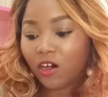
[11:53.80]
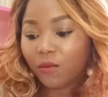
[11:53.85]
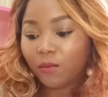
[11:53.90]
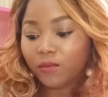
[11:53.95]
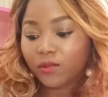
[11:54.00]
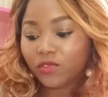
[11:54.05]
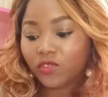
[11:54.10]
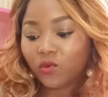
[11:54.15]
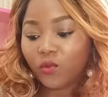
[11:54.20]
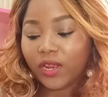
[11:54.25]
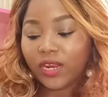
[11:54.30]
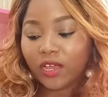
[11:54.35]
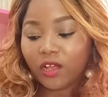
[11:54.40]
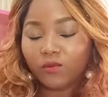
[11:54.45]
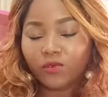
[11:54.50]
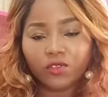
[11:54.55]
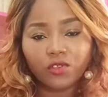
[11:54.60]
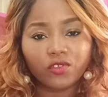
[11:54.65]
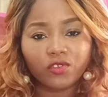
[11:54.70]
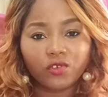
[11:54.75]
So when it
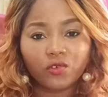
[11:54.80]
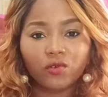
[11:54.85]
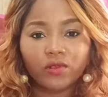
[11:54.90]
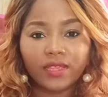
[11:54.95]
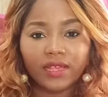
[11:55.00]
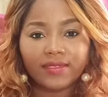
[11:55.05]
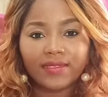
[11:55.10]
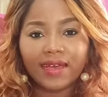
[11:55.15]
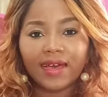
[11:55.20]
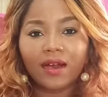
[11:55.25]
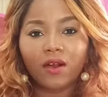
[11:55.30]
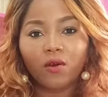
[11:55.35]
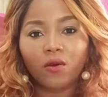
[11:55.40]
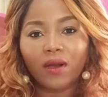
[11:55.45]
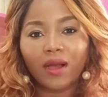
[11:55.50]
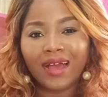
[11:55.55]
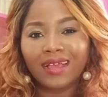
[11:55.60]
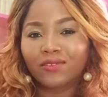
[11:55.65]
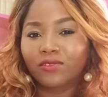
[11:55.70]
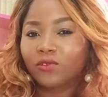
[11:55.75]
comes to the school, that's
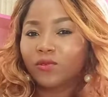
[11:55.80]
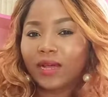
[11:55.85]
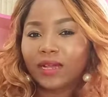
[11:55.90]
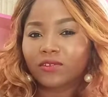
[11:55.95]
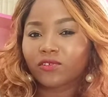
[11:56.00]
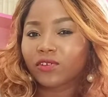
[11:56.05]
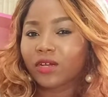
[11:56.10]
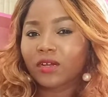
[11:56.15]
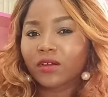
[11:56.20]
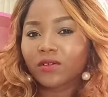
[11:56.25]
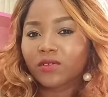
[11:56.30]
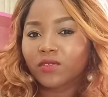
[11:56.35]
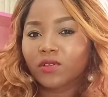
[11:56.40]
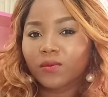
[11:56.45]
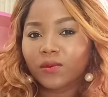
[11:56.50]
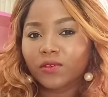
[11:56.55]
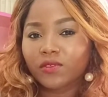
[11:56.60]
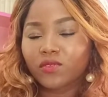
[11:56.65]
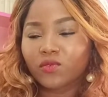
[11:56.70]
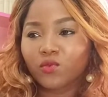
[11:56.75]
how I do attract
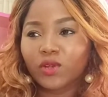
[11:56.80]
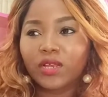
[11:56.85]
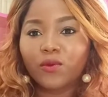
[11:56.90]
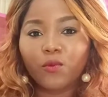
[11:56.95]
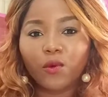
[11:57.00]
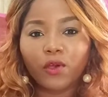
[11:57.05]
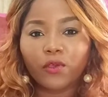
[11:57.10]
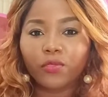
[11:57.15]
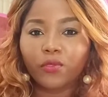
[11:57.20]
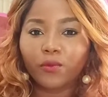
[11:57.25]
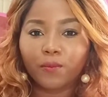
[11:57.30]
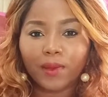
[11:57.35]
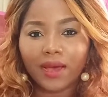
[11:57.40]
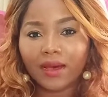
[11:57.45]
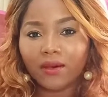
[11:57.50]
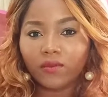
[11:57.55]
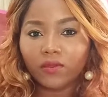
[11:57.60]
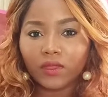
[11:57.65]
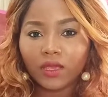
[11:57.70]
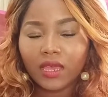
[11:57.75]
customers, really word to
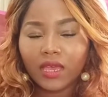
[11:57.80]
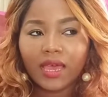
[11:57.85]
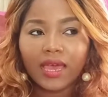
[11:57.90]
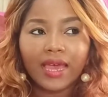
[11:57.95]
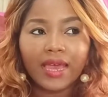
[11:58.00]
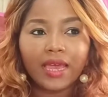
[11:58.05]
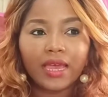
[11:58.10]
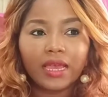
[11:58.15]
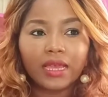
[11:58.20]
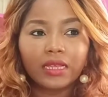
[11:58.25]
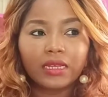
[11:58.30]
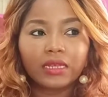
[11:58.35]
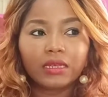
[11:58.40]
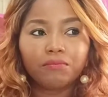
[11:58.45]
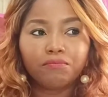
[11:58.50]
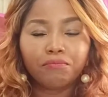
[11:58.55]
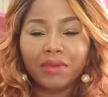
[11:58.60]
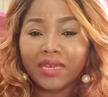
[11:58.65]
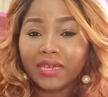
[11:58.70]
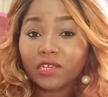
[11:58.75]
mouth, and
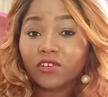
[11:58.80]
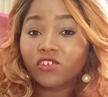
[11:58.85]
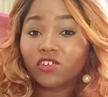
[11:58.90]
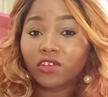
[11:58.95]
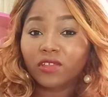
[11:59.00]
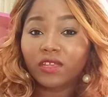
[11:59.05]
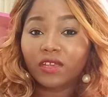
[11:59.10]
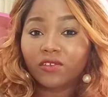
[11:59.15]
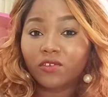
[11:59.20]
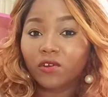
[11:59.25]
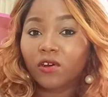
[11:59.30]
making sure that you